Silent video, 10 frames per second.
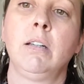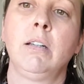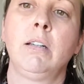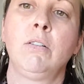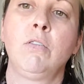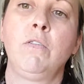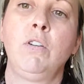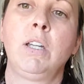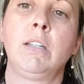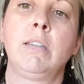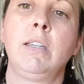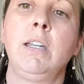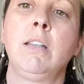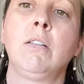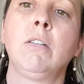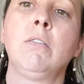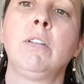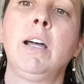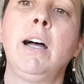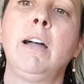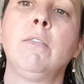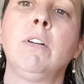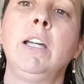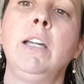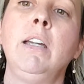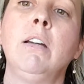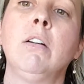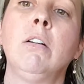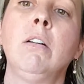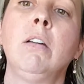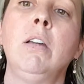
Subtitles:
I don't know if you can see the little knot right here,